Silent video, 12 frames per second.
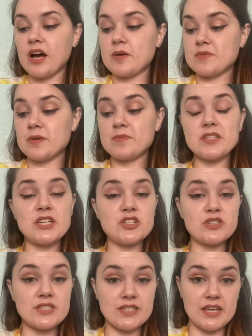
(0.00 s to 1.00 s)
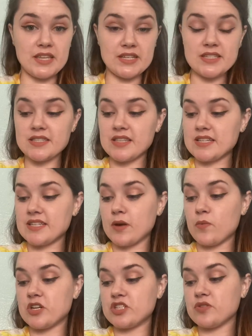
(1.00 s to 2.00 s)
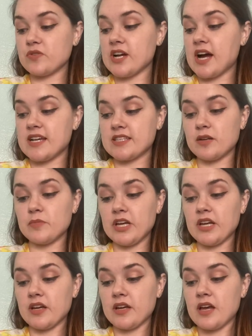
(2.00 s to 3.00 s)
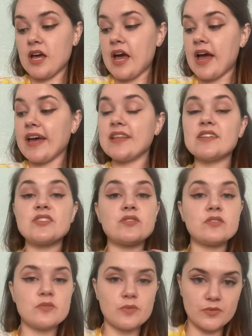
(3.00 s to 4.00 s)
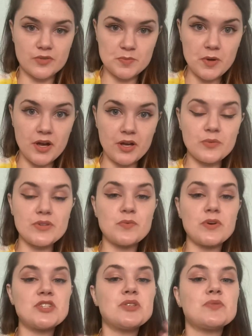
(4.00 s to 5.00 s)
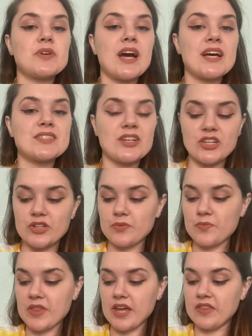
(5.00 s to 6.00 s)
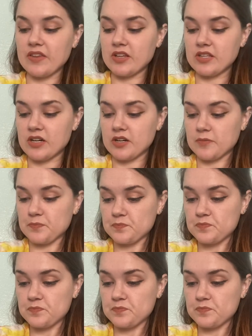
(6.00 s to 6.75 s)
Some teachers say this. They say, 1, 2, 3, eyes on me. And the students will respond with 1, 2, 3, eyes on you. And they'll look.